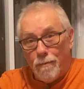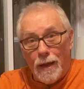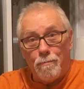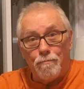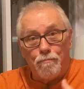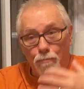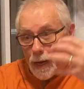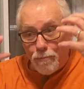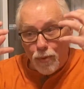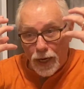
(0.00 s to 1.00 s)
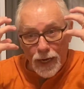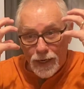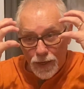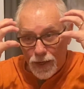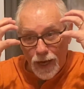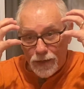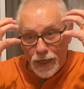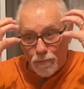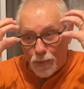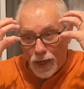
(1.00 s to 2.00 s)
my brain had not
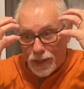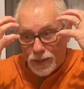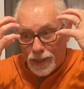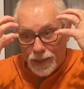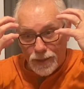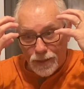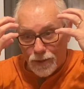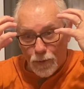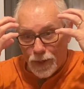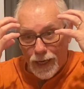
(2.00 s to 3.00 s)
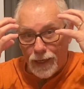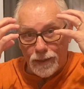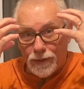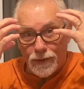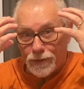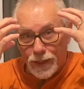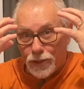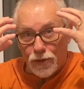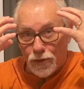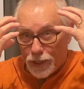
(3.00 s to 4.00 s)
yet processed the reality that
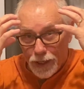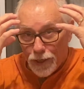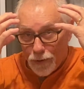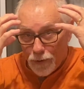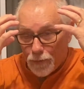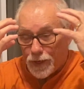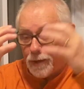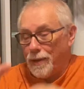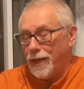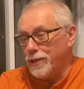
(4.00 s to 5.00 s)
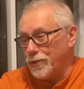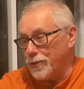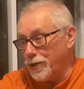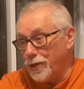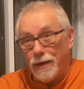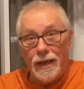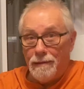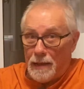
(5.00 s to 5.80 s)
these are deer running past you here.